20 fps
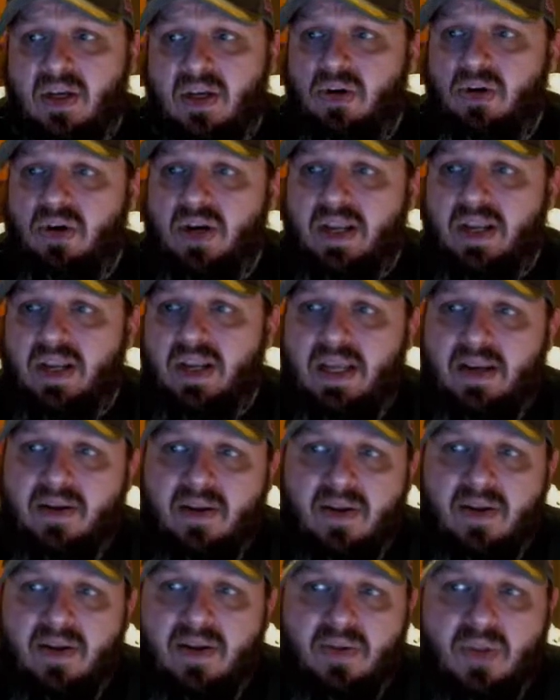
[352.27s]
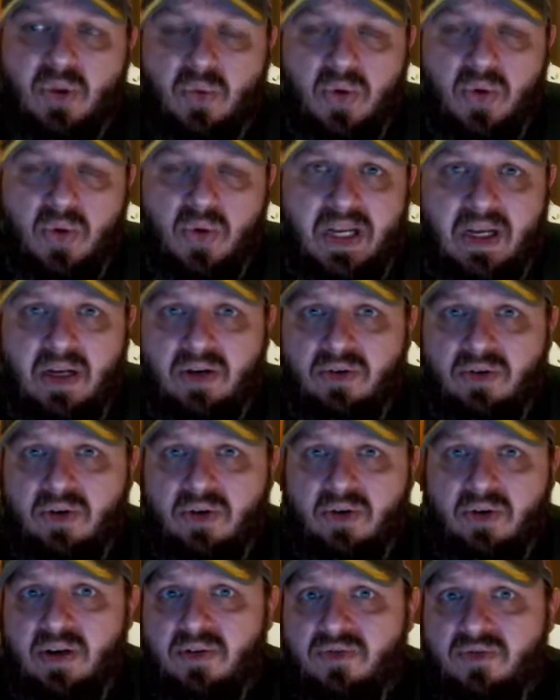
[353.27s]
you're going to get
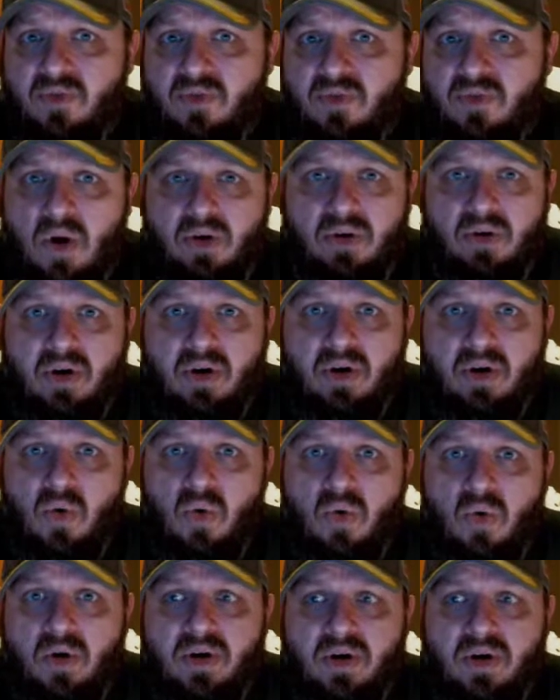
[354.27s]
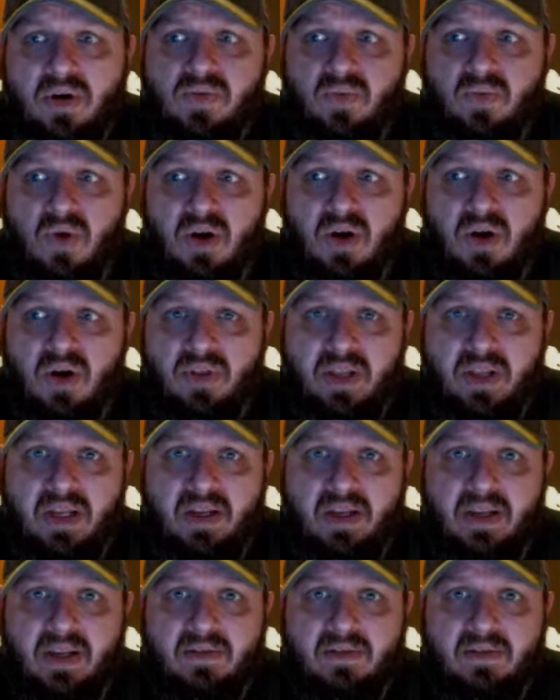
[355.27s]
300 to 400 cores roughly